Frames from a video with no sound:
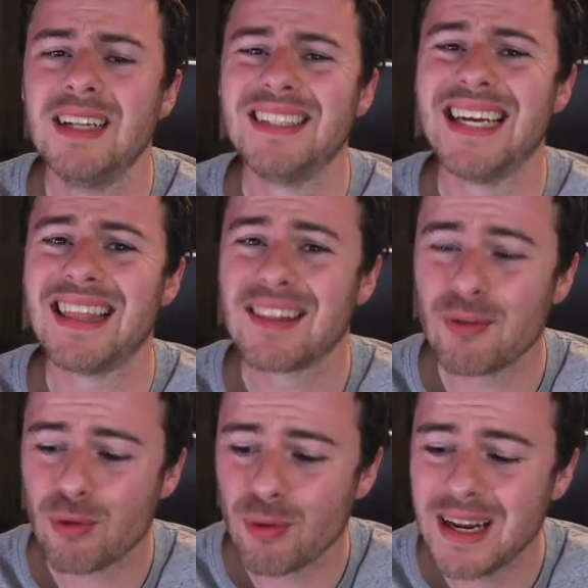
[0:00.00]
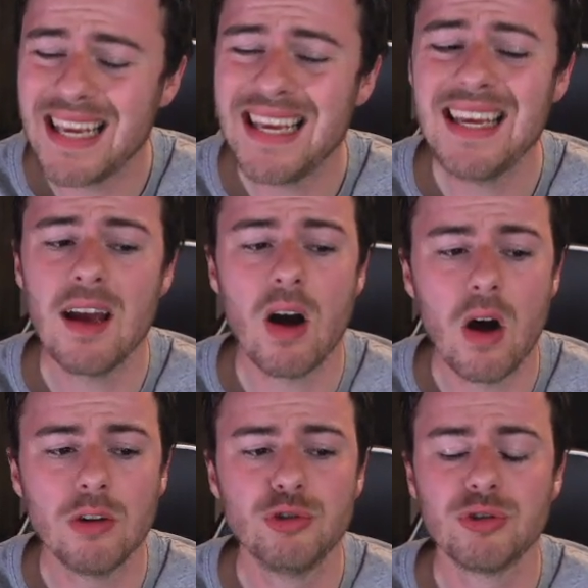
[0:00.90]
to
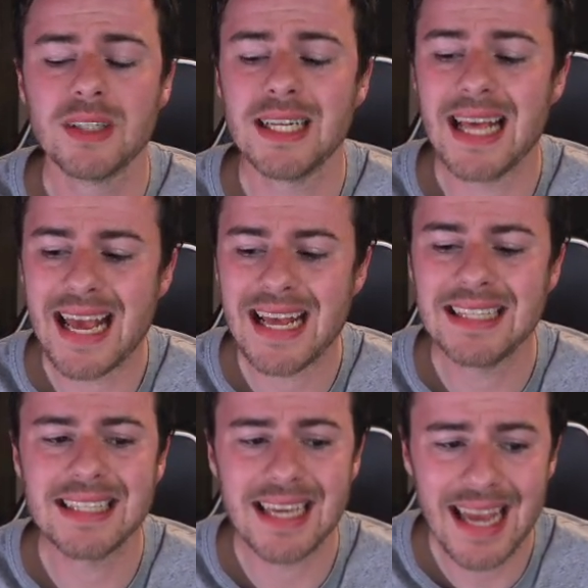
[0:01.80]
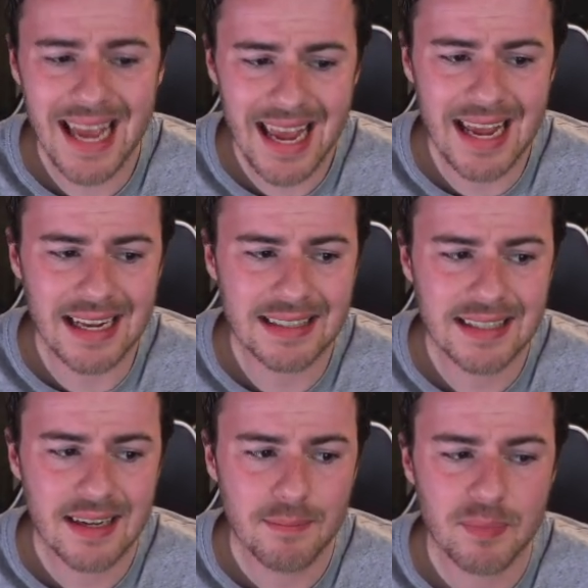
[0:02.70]
388